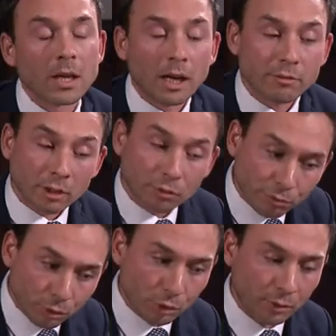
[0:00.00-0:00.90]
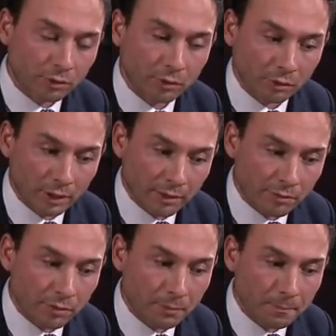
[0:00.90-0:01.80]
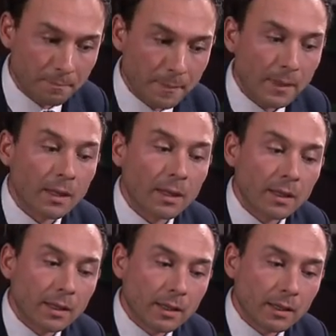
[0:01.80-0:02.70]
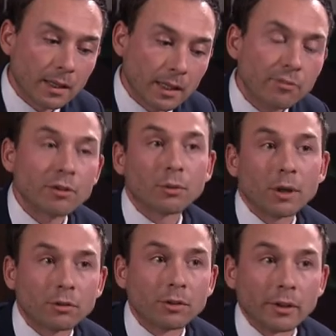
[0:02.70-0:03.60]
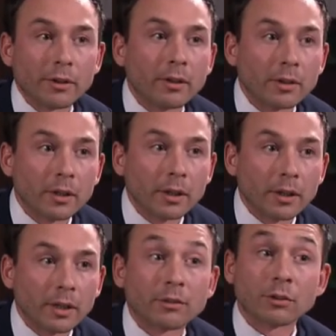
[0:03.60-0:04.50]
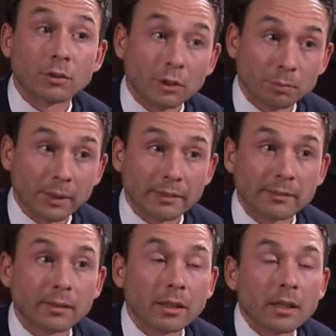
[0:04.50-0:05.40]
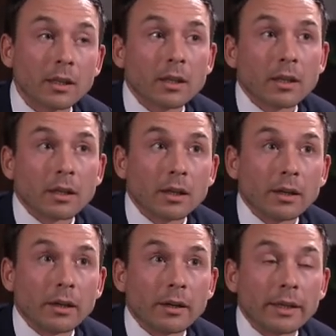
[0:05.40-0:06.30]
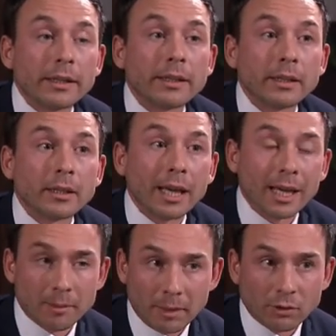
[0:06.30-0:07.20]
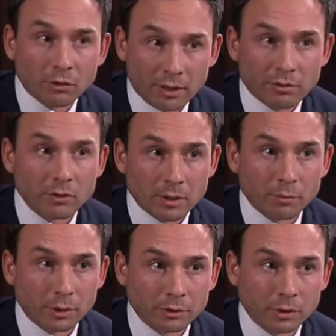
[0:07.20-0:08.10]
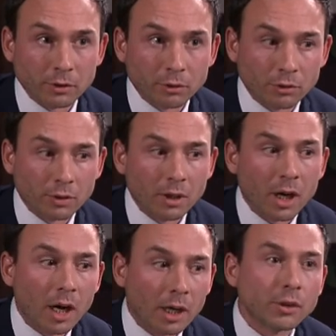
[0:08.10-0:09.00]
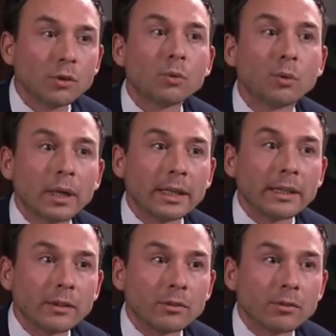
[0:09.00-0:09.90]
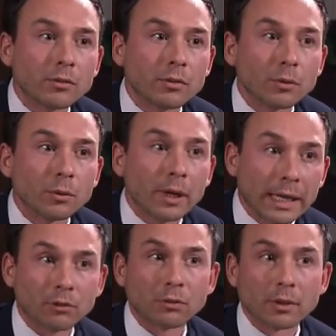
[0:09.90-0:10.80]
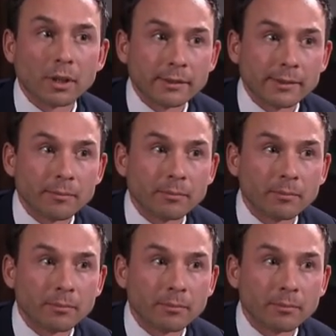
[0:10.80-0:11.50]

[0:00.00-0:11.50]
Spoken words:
I've got 4 questions left. If a Russian is a suspect in the MH17 prosecution, are you willing to extradite him?